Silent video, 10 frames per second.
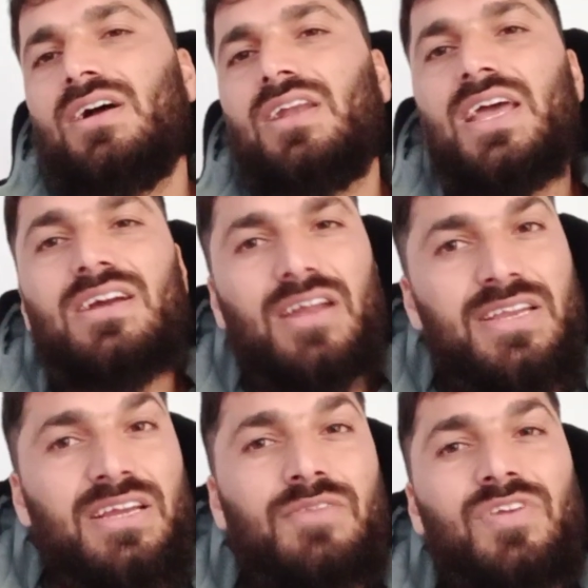like
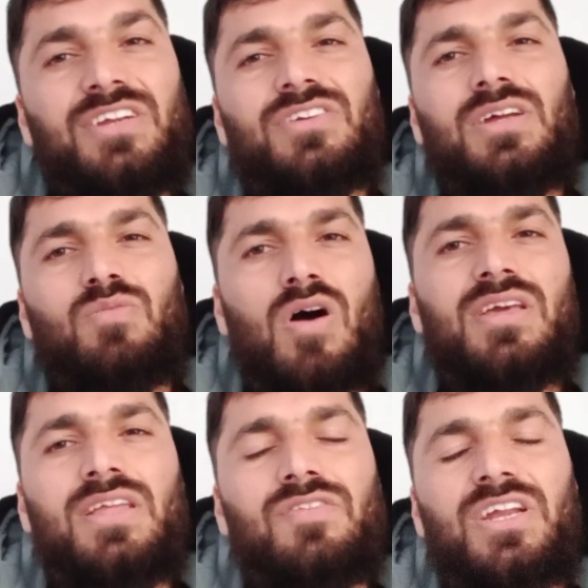running inflation,
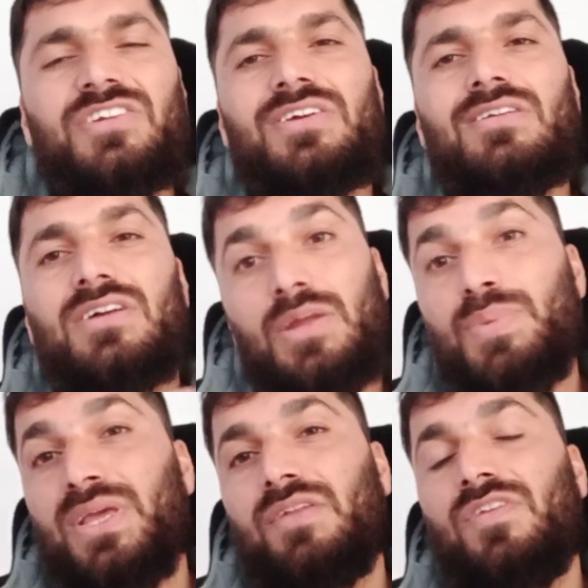walking inflation,
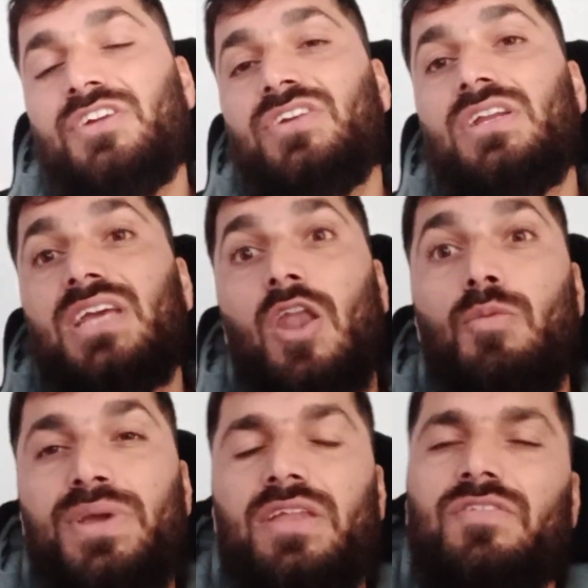creeping inflation,
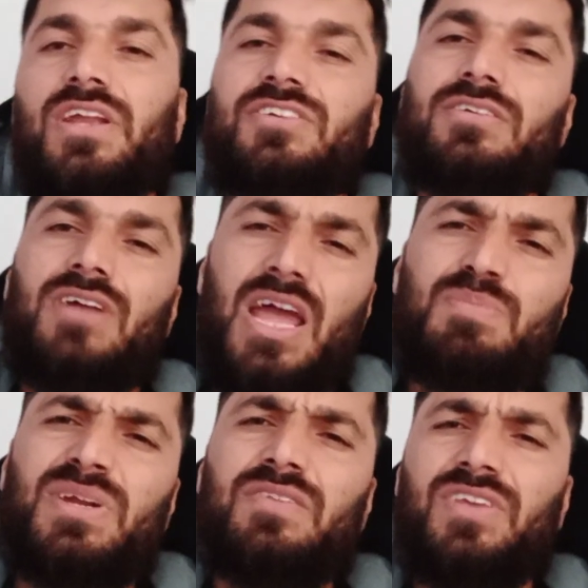galloping inflation,
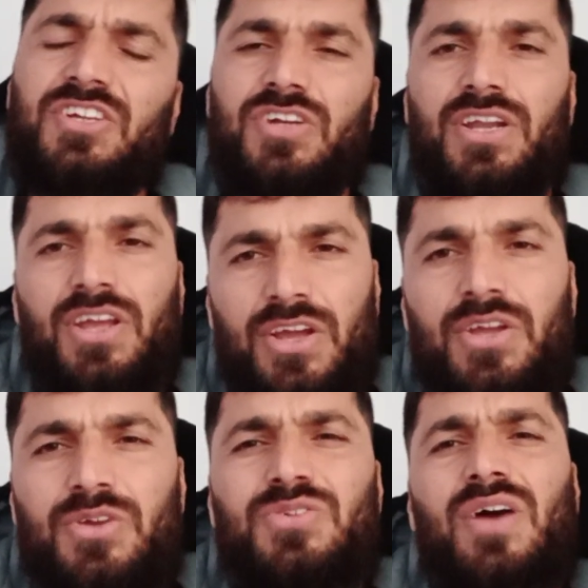hyperinflation?
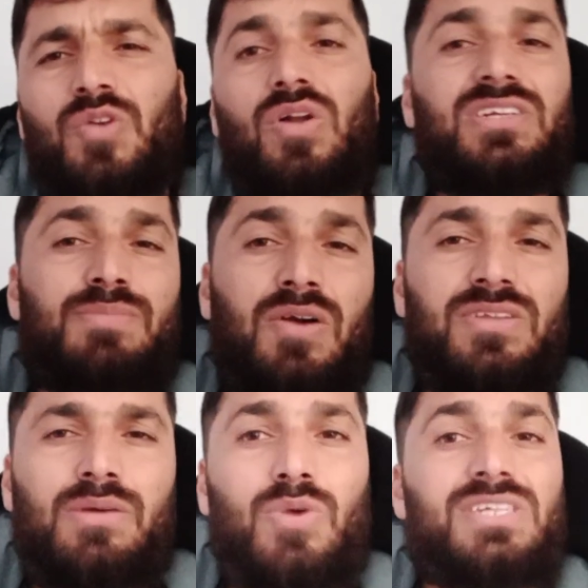You should have knowledge
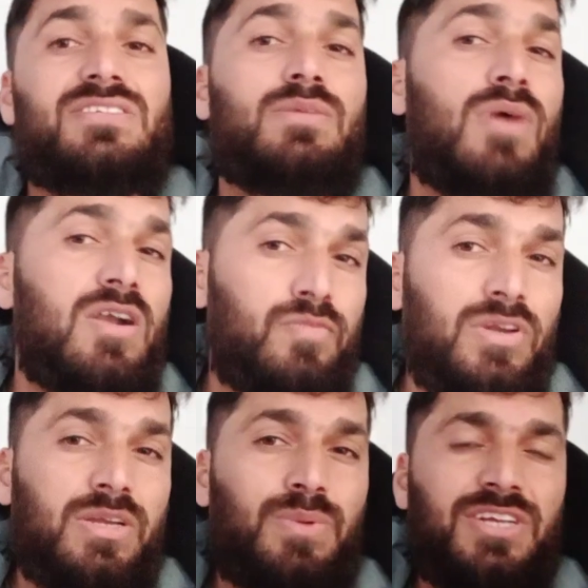about them. What is demand
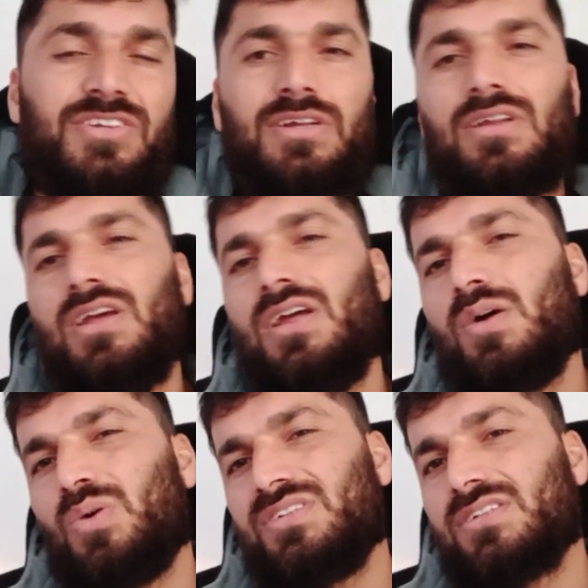pull inflation?
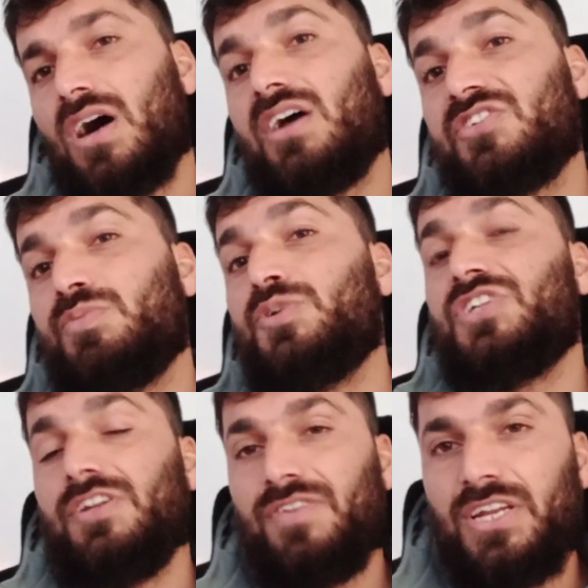What's cost
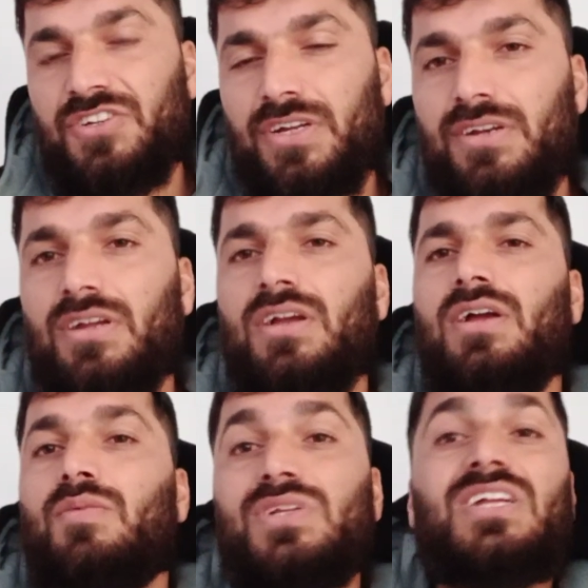push inflation?
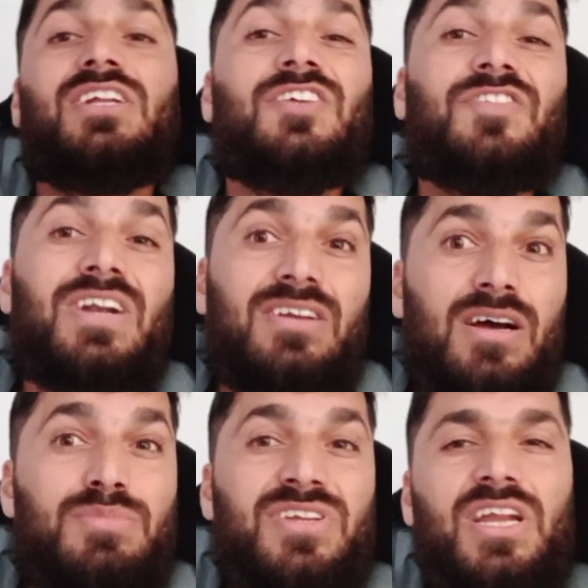What are the different
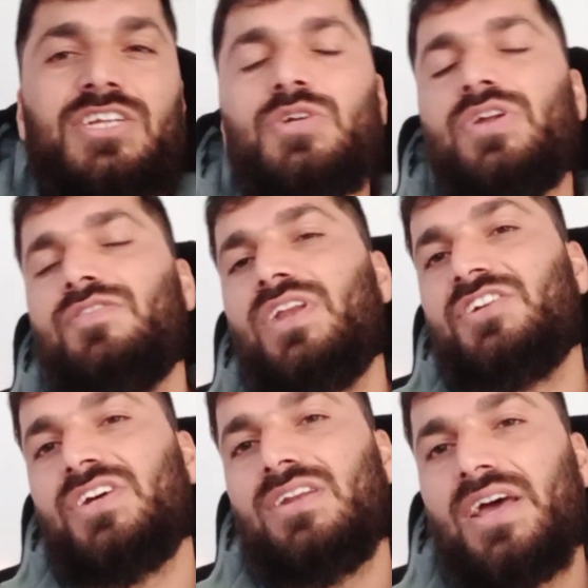terms related to
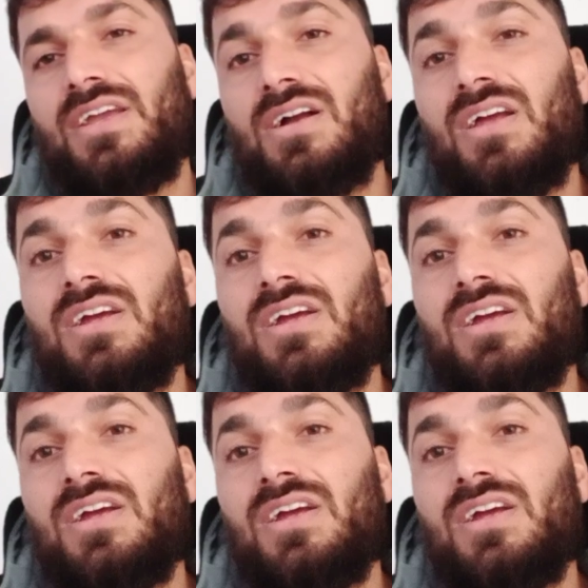inflation, like